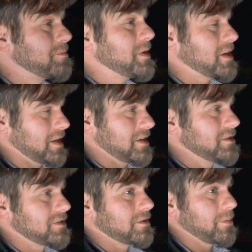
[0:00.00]

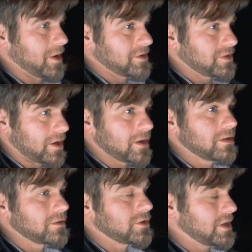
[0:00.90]
because the parts are
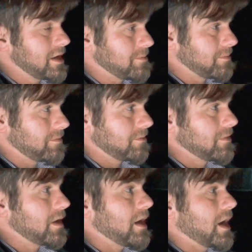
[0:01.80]
cheap.
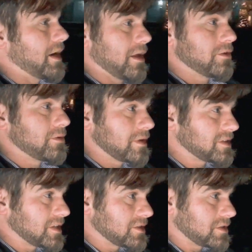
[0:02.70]
Another
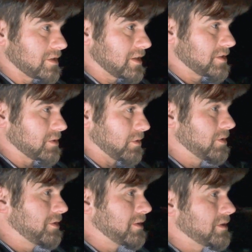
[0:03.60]
reason it's good that it's
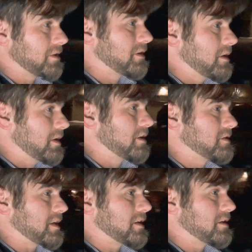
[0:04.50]
old is
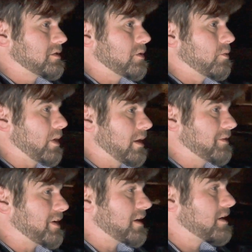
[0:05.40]
that it is well
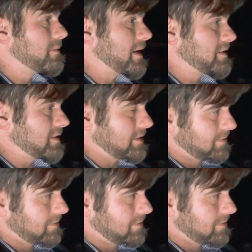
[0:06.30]
documented.